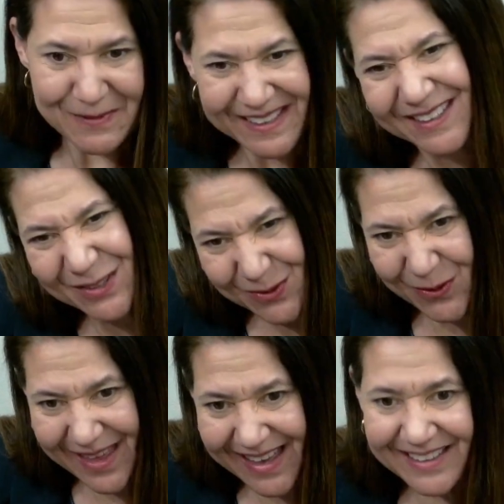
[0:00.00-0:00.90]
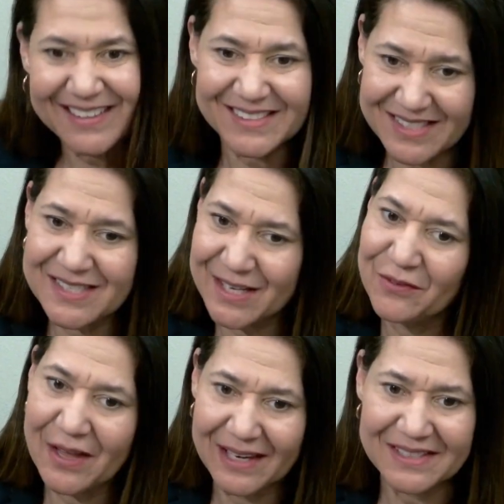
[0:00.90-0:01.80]
in and do that, is the City of
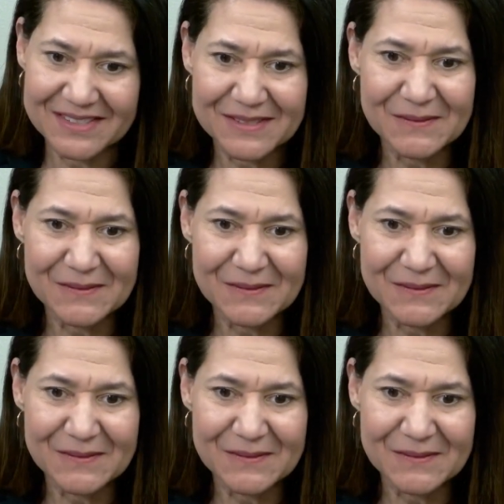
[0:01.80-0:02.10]
Dallas.